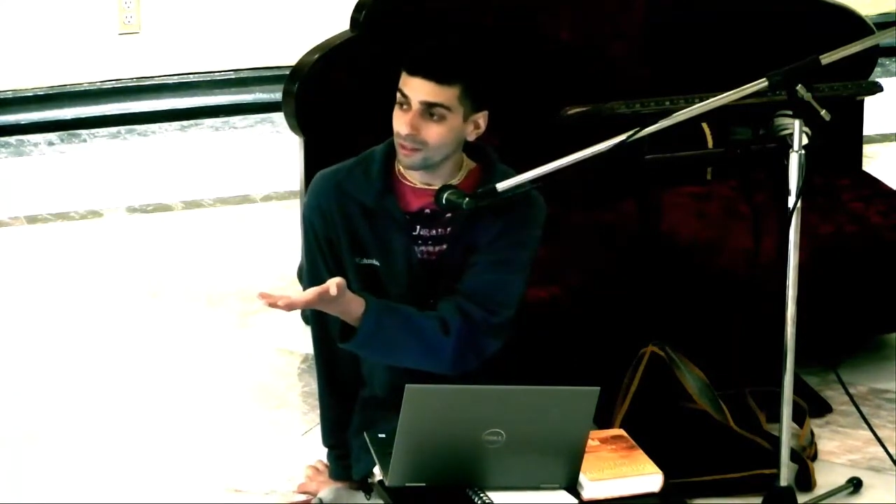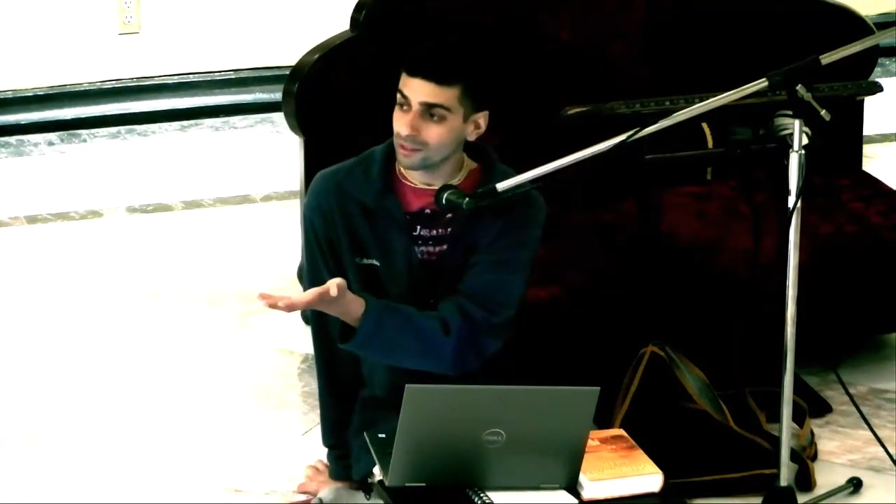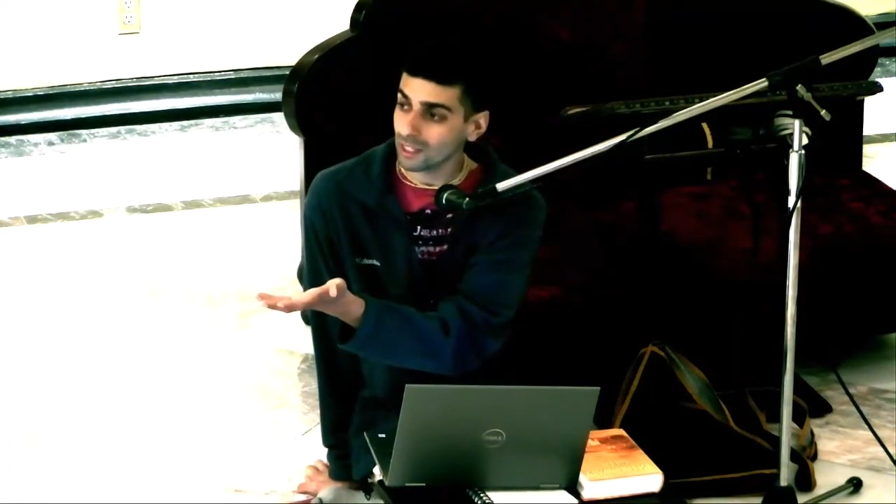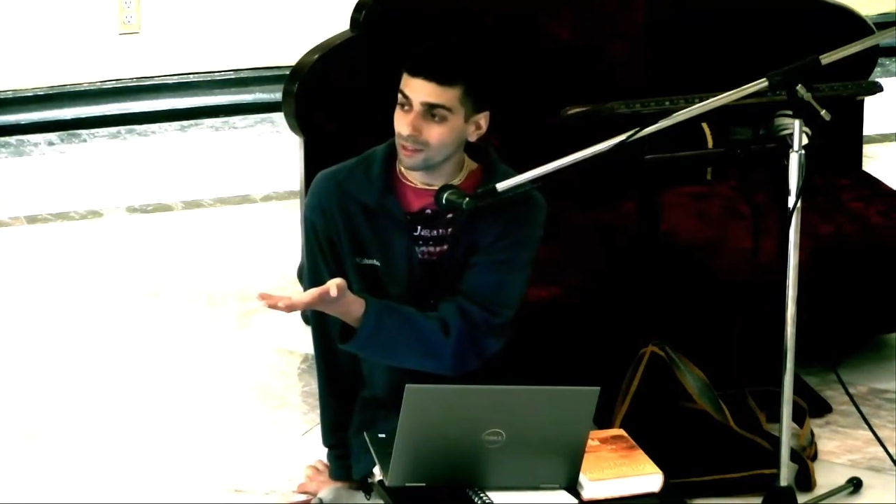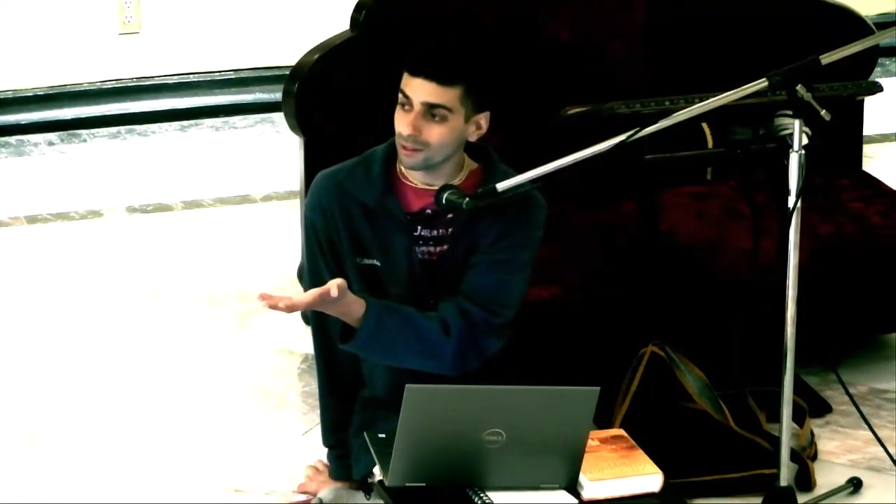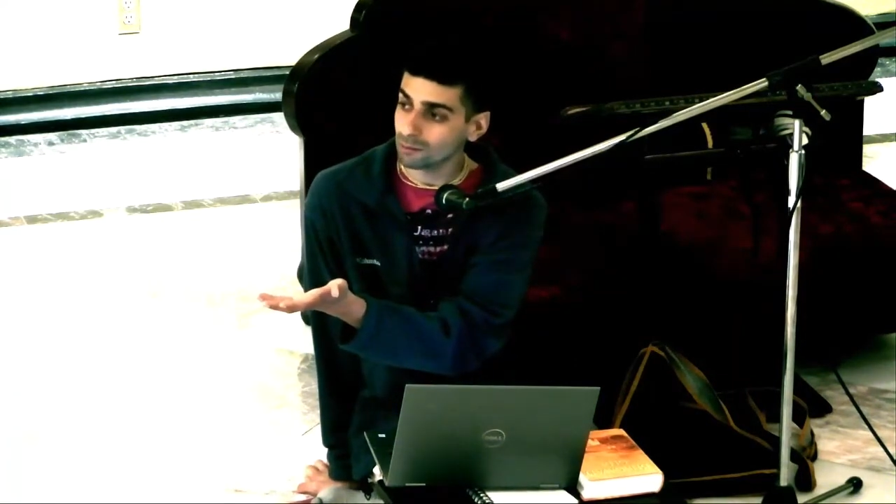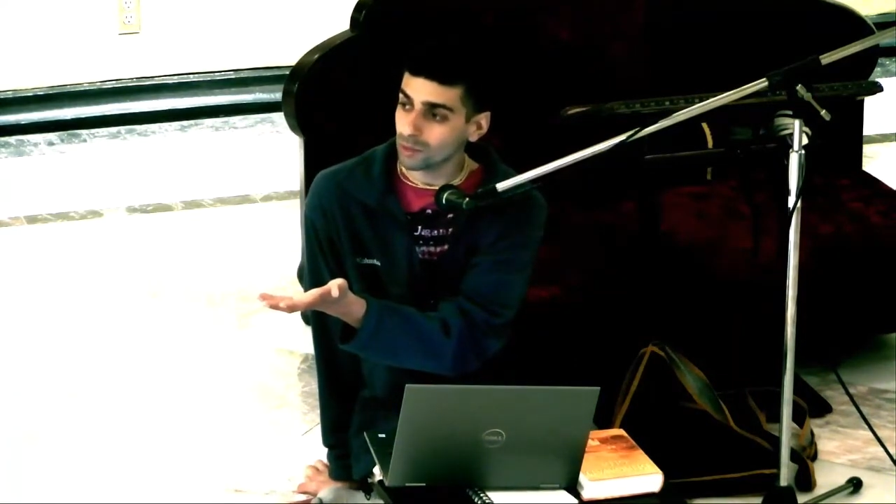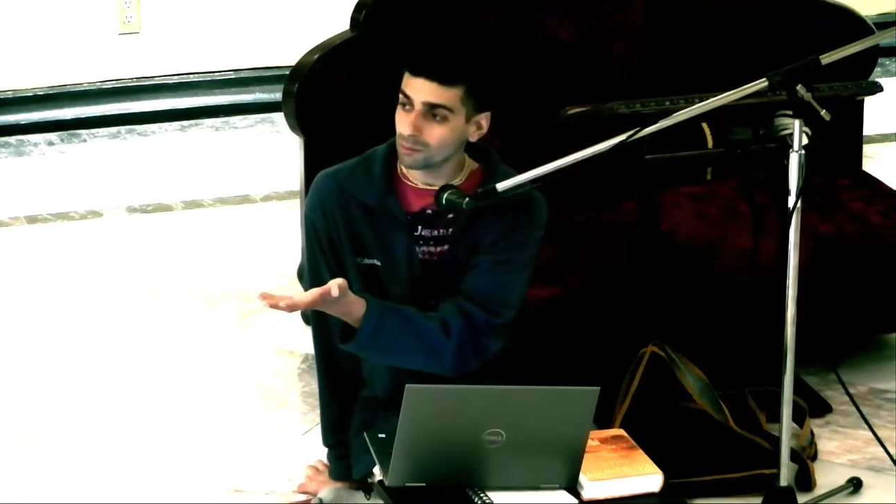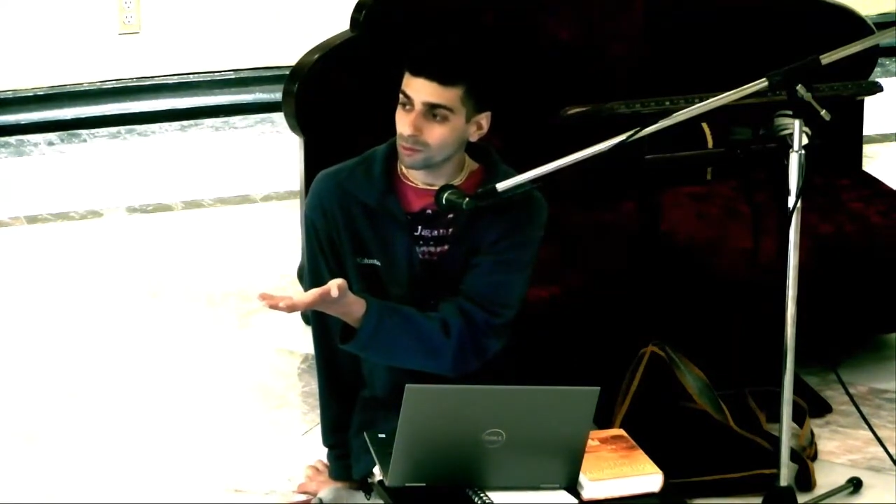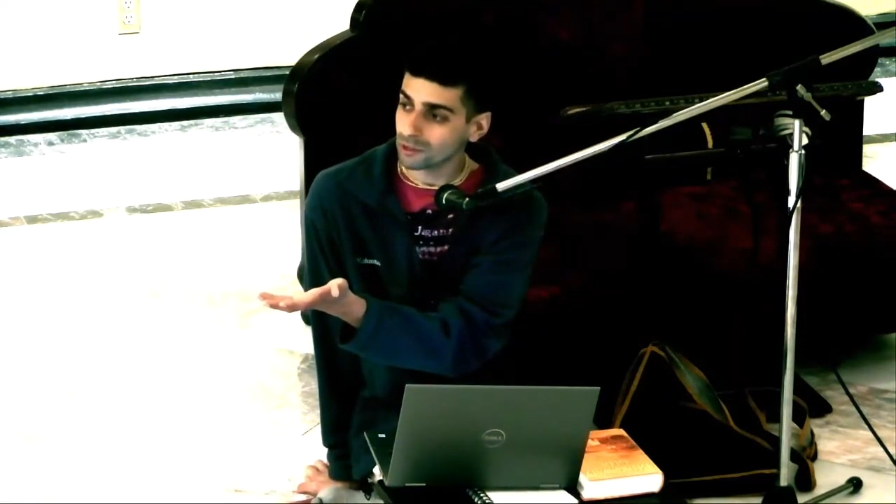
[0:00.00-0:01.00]
saintly
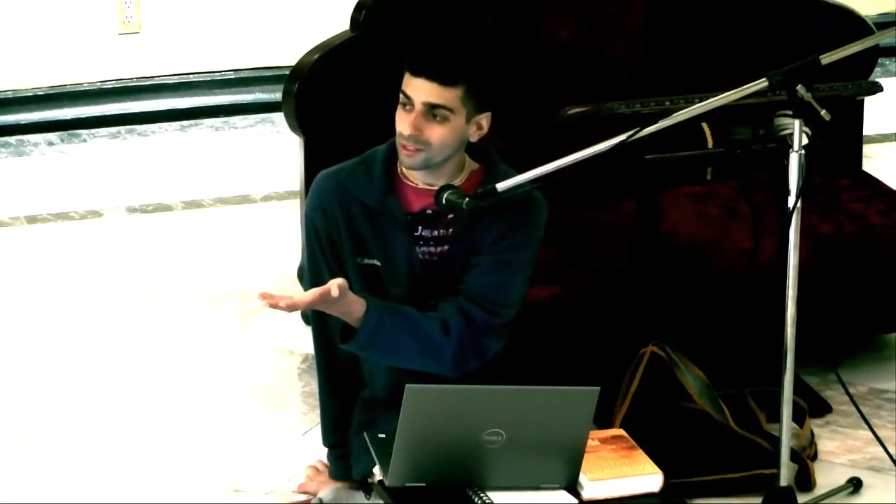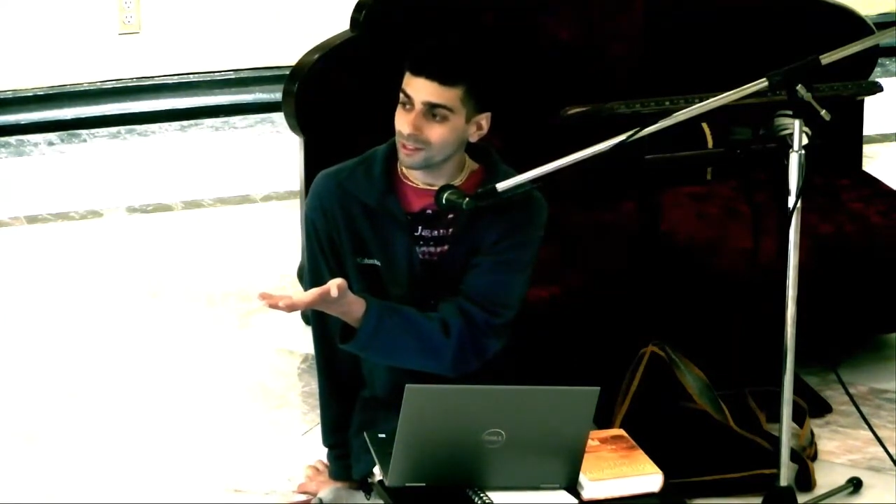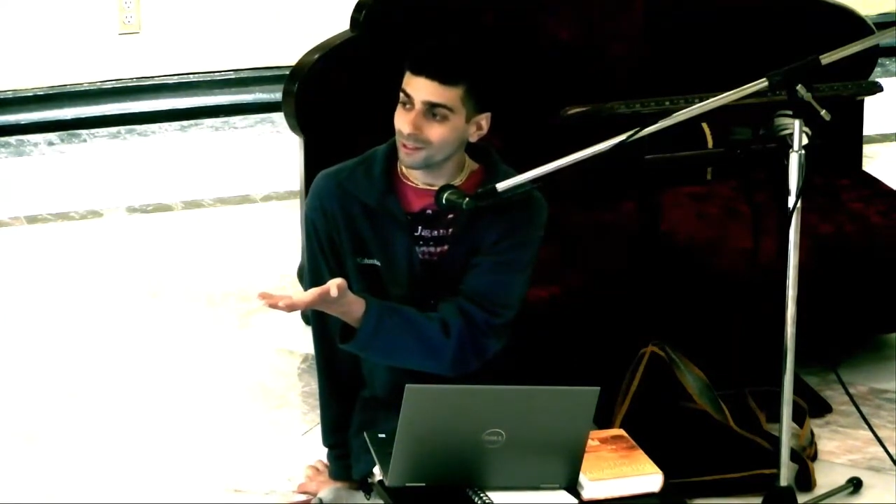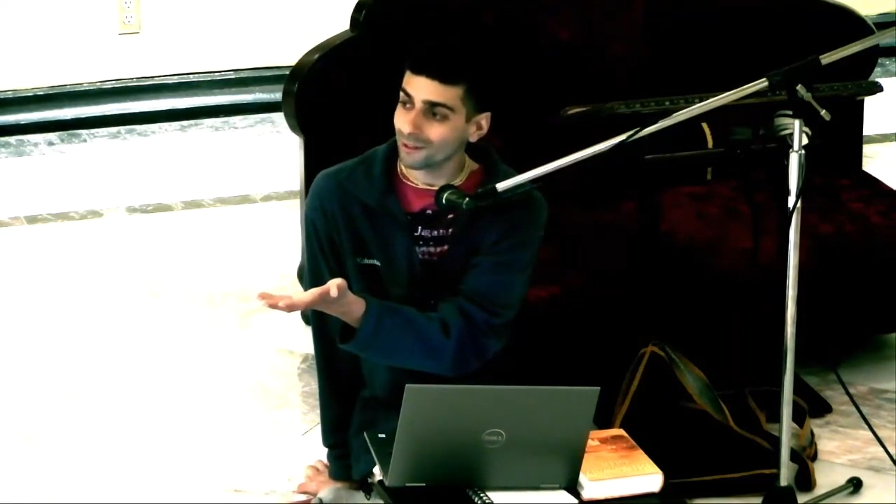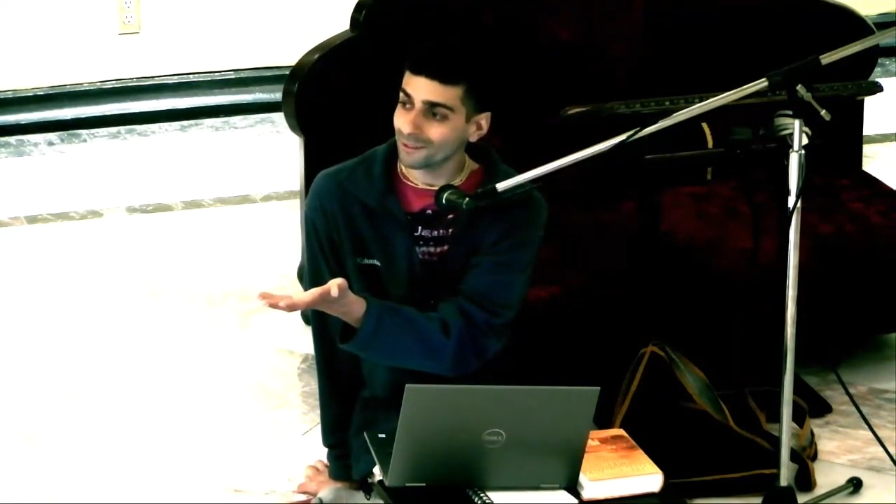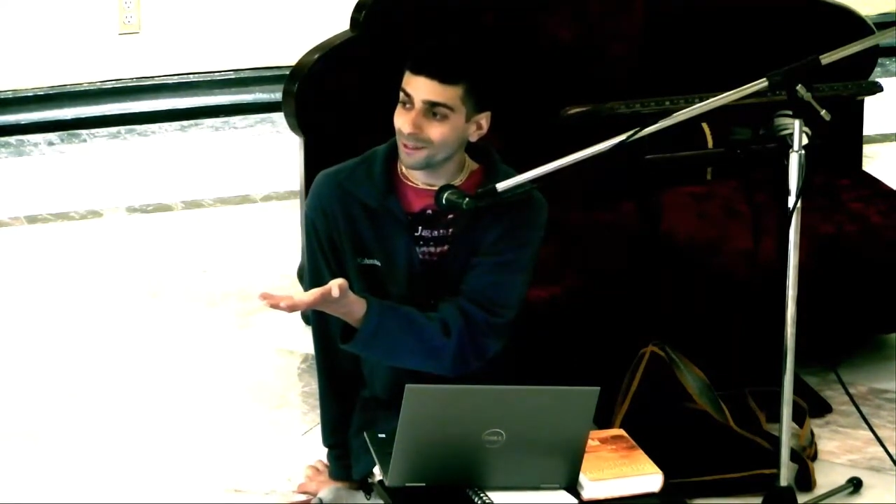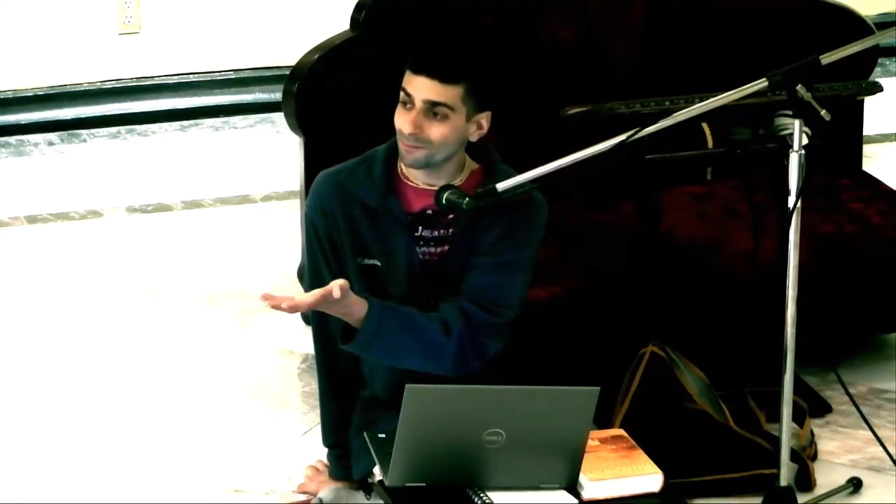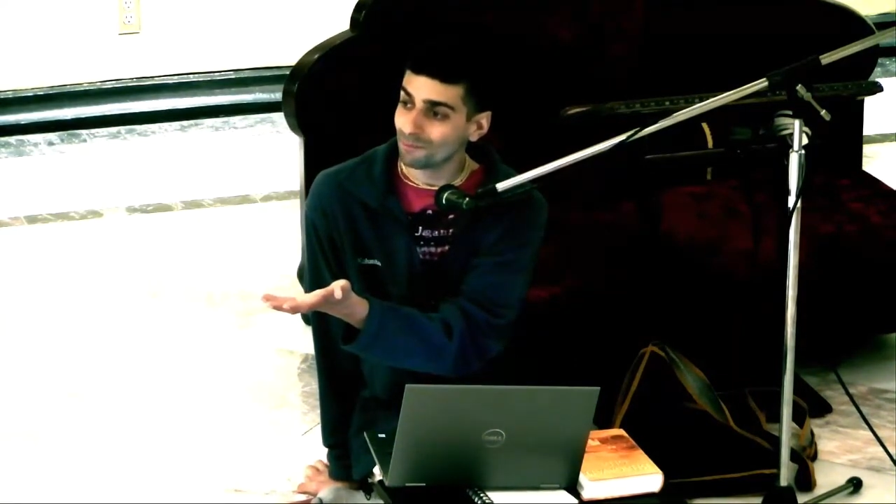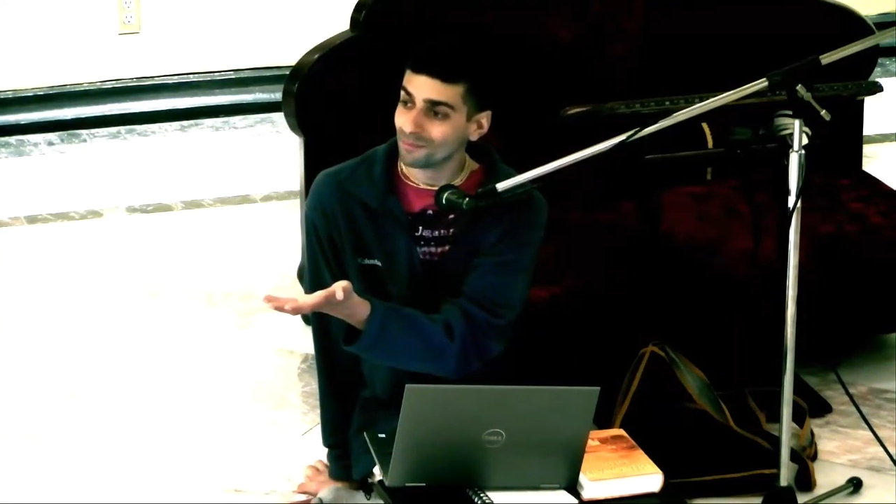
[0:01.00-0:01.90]
people sitting on them.